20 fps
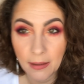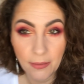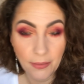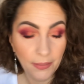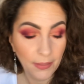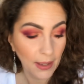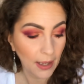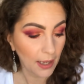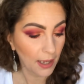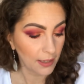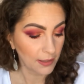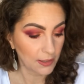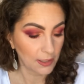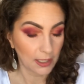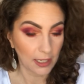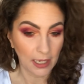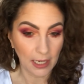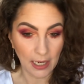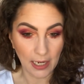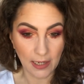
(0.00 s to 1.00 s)
That
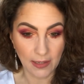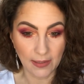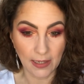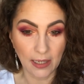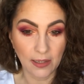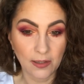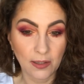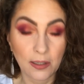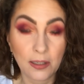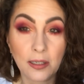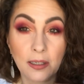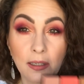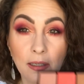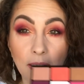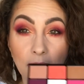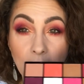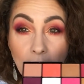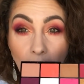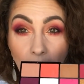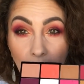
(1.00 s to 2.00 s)
is
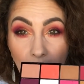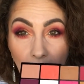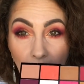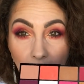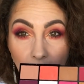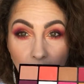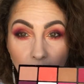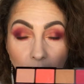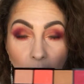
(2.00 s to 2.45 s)
stunning.